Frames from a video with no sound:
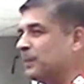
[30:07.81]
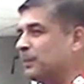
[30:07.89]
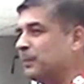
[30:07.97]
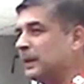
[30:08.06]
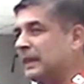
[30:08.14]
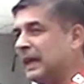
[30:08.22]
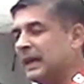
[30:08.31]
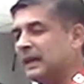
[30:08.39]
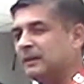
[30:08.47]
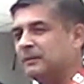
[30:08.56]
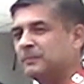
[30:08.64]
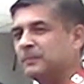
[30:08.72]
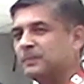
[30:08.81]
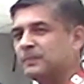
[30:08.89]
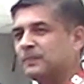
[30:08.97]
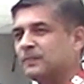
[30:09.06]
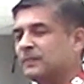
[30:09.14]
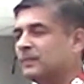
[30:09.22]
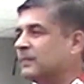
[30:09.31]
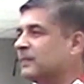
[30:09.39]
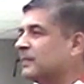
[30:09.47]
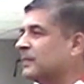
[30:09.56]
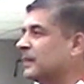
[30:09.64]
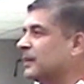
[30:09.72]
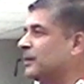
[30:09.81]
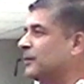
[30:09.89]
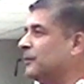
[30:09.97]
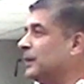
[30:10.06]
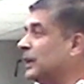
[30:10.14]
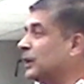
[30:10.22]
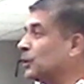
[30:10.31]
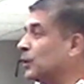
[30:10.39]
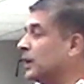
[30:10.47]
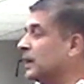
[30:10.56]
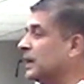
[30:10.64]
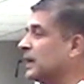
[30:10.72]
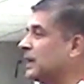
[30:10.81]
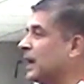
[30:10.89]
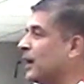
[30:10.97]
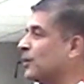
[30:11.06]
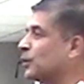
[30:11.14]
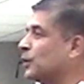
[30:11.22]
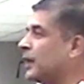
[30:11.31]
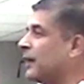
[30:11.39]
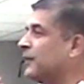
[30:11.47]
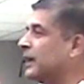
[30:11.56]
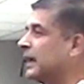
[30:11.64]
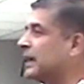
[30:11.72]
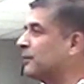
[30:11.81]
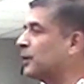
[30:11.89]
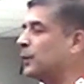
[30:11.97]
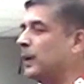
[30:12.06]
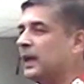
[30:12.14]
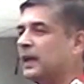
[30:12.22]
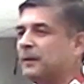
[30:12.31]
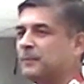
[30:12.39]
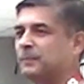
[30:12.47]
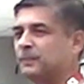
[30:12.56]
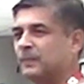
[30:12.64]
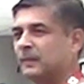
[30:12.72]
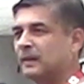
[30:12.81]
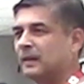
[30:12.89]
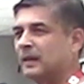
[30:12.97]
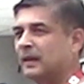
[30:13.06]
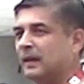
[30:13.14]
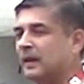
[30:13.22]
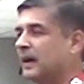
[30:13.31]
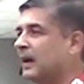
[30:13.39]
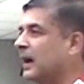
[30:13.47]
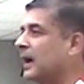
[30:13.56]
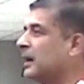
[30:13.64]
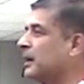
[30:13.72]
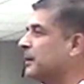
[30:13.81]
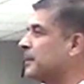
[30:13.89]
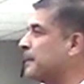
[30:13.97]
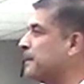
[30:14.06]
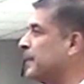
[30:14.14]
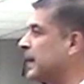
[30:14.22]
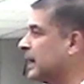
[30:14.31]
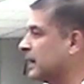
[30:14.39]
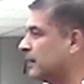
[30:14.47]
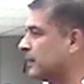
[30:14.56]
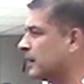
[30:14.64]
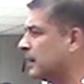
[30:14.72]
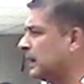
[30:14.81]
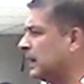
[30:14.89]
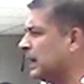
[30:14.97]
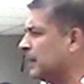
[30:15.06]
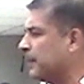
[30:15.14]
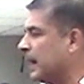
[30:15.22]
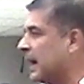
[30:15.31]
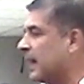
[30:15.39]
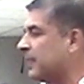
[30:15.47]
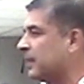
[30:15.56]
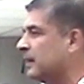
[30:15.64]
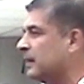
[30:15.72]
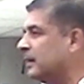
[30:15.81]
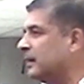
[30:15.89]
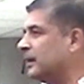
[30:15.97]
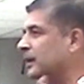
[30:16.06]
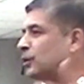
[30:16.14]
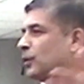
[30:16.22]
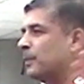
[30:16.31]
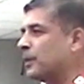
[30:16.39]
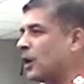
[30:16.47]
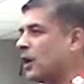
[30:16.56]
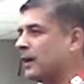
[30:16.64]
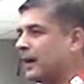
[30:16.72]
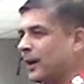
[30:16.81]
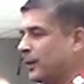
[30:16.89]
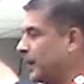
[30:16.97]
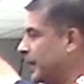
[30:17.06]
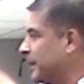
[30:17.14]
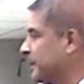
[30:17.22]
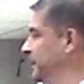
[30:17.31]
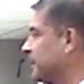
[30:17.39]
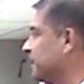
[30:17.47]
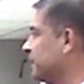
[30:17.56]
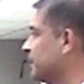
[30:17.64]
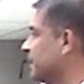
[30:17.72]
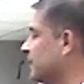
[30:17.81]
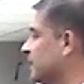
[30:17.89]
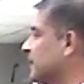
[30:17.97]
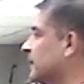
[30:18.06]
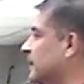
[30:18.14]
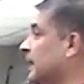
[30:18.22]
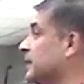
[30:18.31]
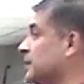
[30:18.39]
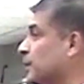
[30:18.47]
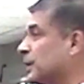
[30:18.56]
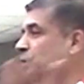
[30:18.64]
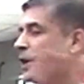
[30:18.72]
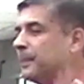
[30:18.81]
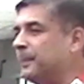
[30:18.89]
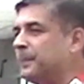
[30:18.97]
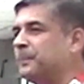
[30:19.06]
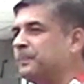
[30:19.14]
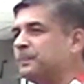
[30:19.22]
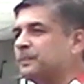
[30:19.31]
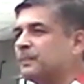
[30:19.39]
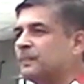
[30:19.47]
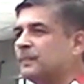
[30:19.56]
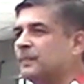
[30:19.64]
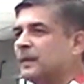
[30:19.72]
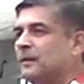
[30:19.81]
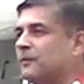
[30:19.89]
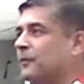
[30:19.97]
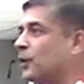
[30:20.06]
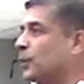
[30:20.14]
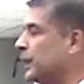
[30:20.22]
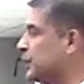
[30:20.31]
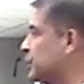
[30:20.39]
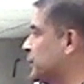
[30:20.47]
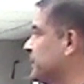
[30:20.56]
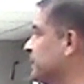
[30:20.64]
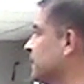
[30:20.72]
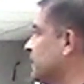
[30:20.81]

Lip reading: But then, we need to learn how to navigate our way and make our a little path into a broad hut. That is our job. For which,